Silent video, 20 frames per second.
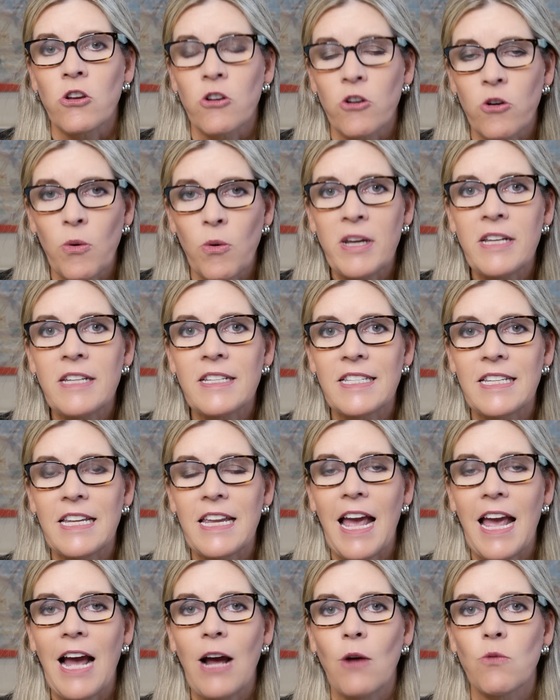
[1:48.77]
You're going to
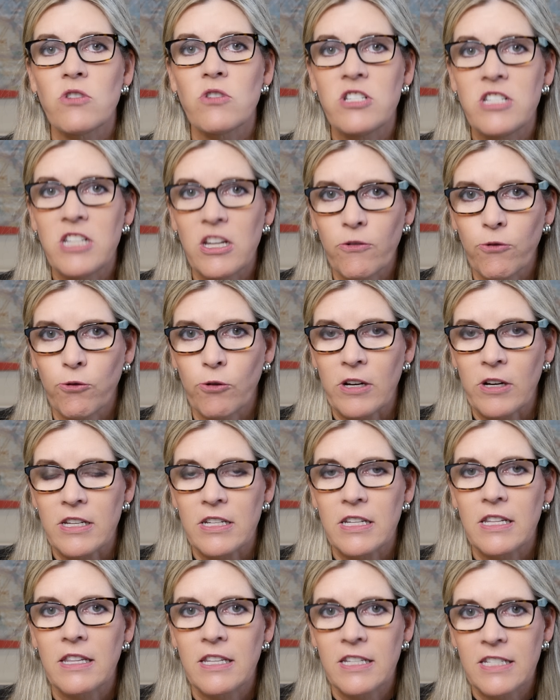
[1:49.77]
see how
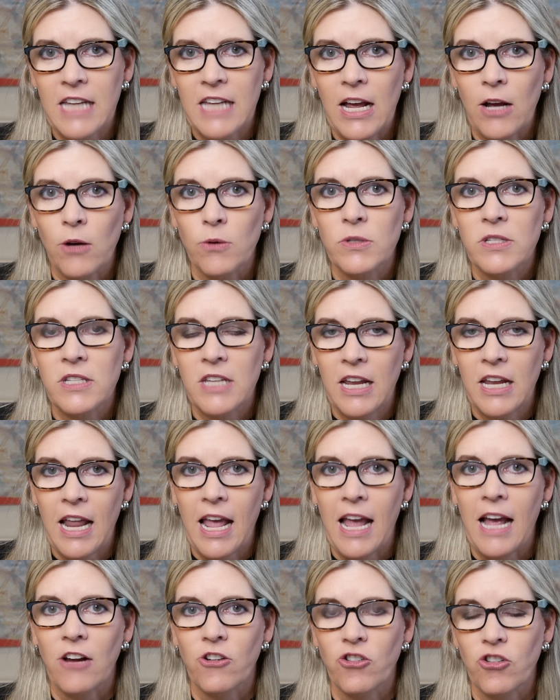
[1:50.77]
different this house can
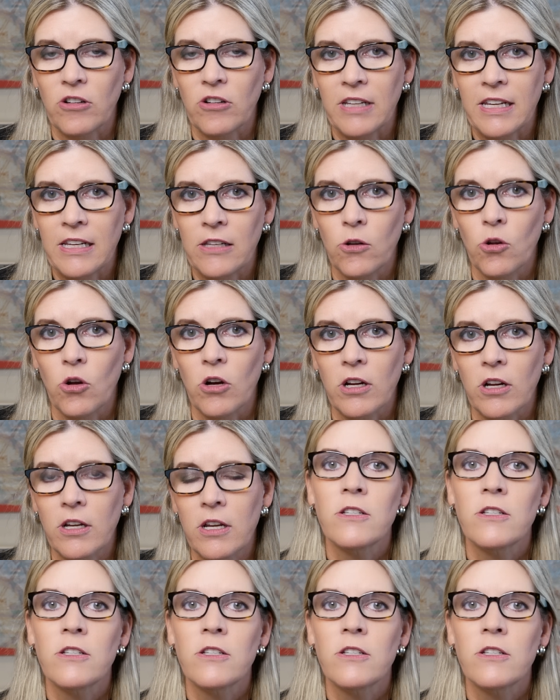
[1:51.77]
actually look.